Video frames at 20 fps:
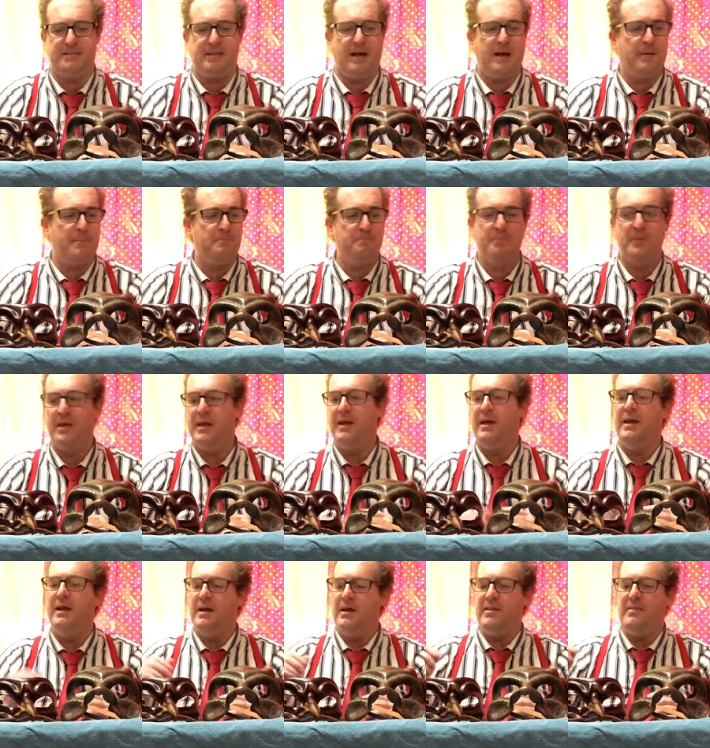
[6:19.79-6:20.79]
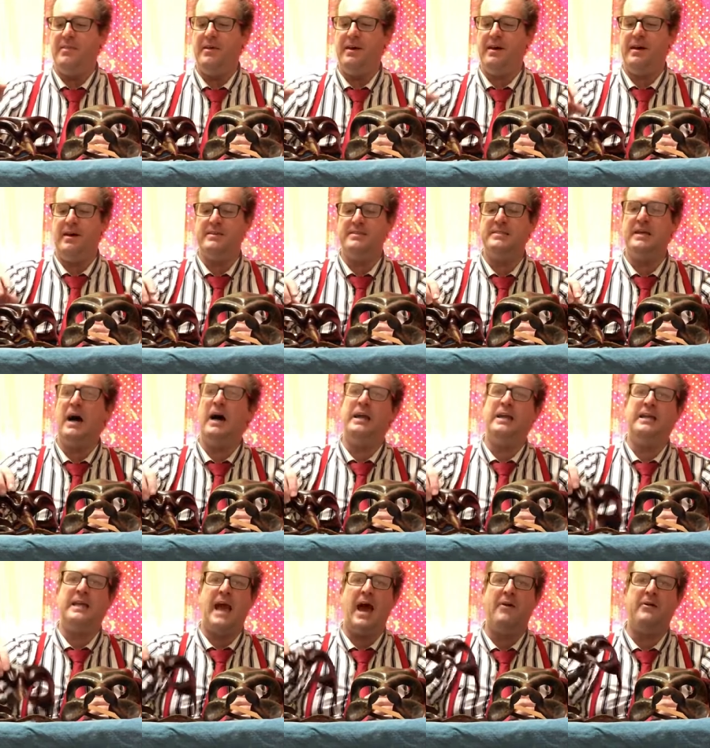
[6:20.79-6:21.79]
The
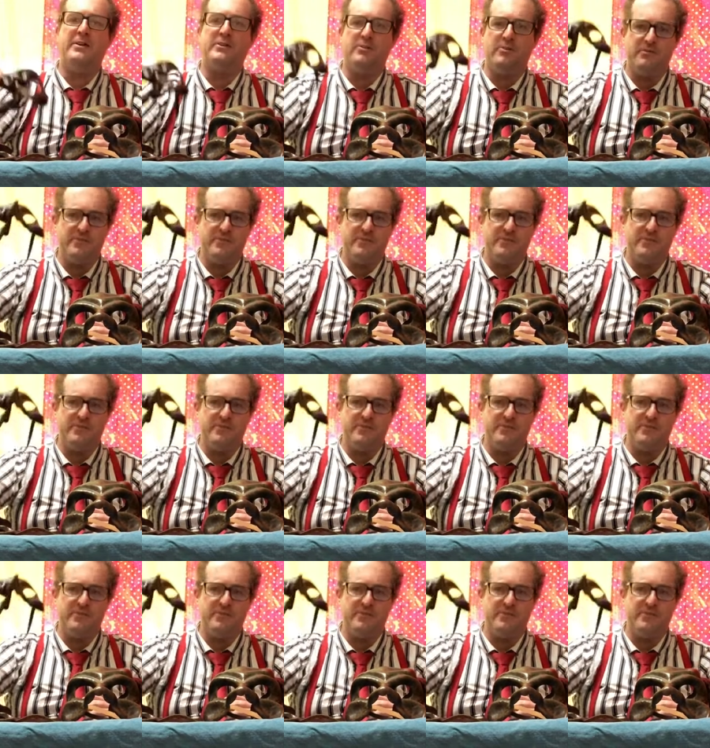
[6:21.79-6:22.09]
Zani character